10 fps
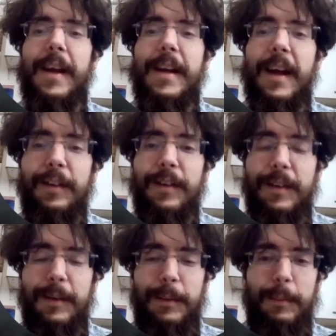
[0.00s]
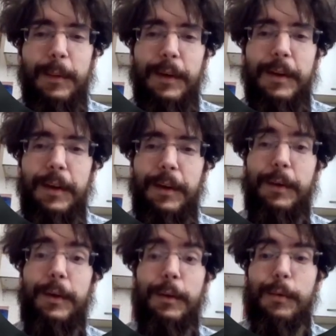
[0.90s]
That's
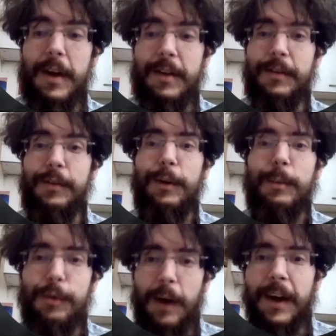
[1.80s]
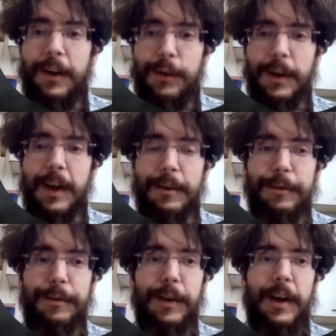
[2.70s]
the reasons I'm trying to
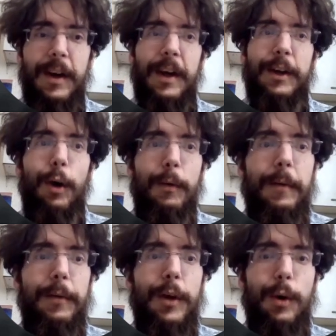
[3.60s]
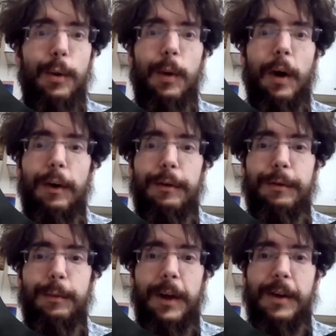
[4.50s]
give an overview of
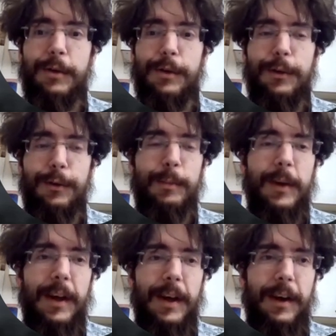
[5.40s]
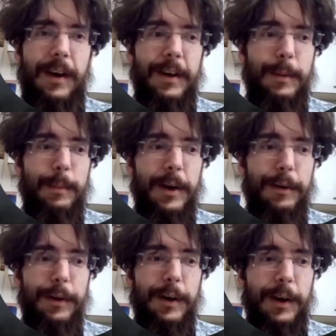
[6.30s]
what interests me here and a bit
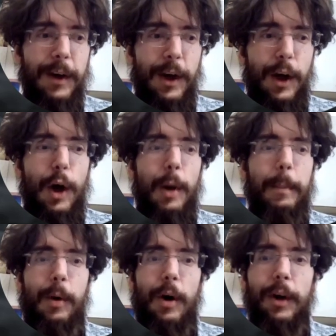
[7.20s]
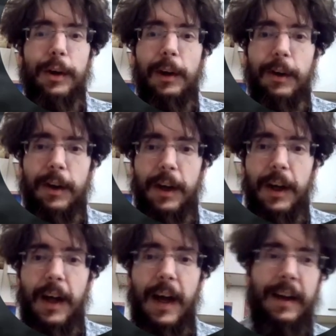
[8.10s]
of a broader look
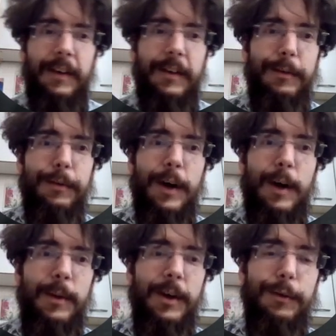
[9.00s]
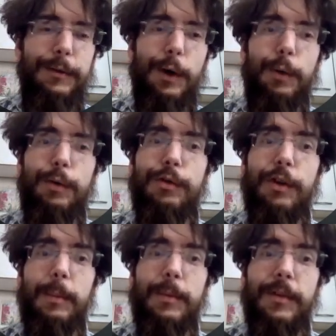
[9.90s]
at the phenomena of ghost
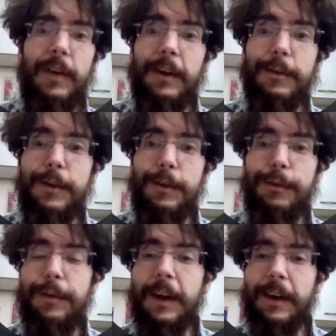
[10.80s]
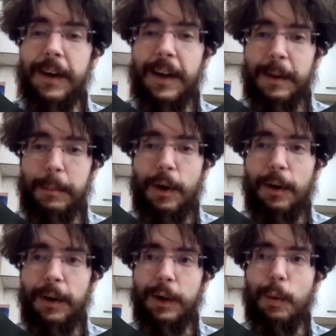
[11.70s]
ships and of this figure that I'm
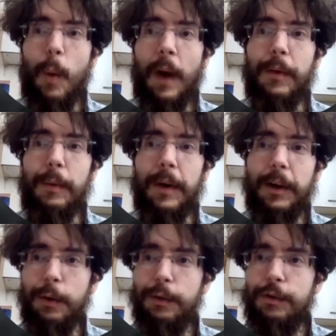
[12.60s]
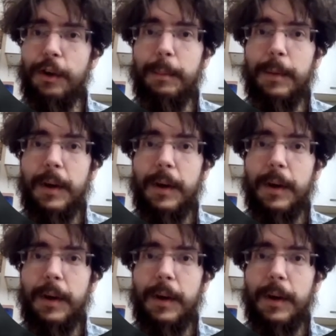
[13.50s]
calling the wandering ghost ship